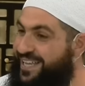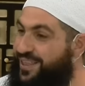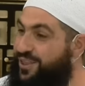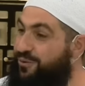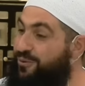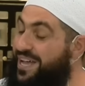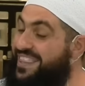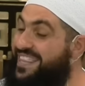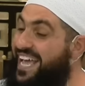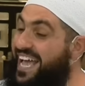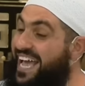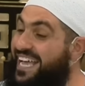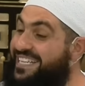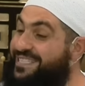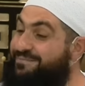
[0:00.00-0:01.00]
the one that
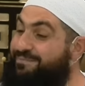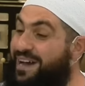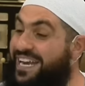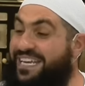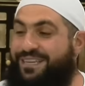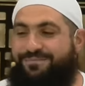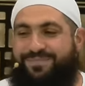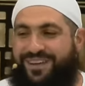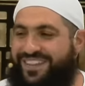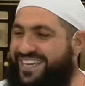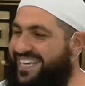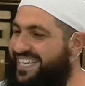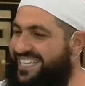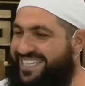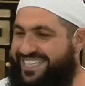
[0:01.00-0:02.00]
has money
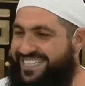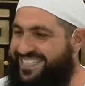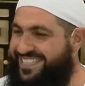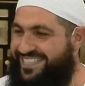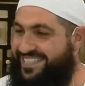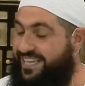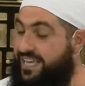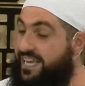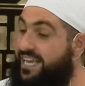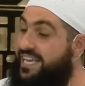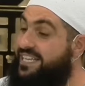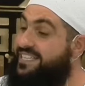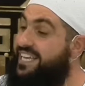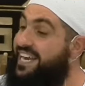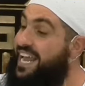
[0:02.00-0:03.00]
brother
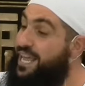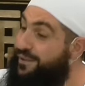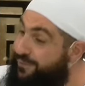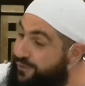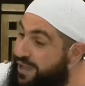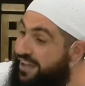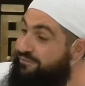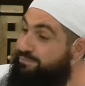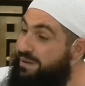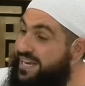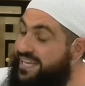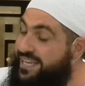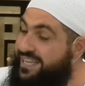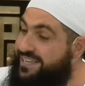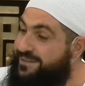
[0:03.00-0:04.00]
today if you have
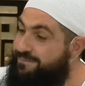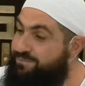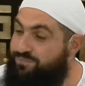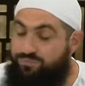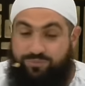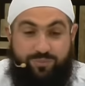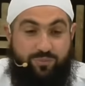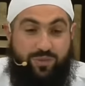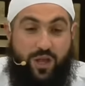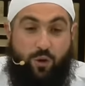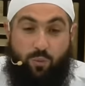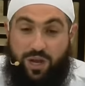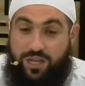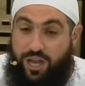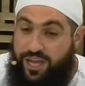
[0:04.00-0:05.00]
money
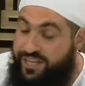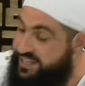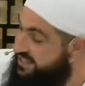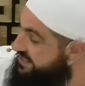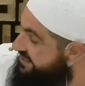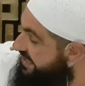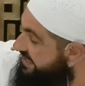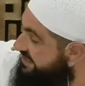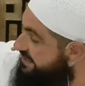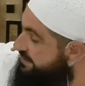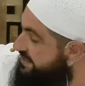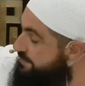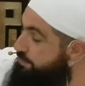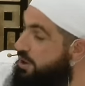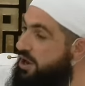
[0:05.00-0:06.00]
wallahi you can take the
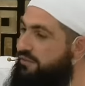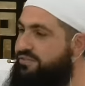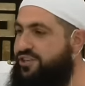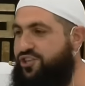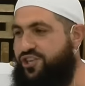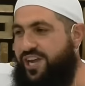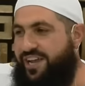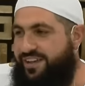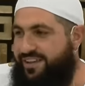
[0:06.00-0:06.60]
spot of the sheikh